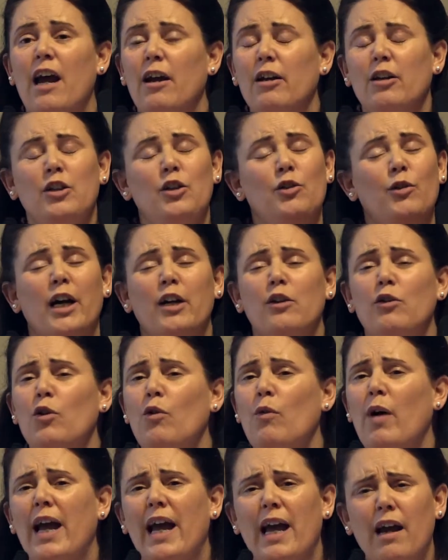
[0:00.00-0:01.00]
you had
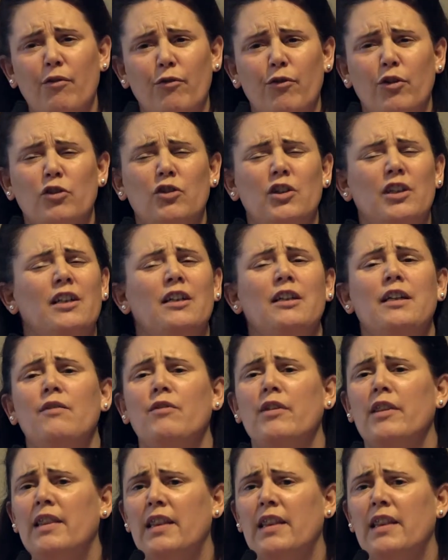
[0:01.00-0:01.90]
no effort, you didn't even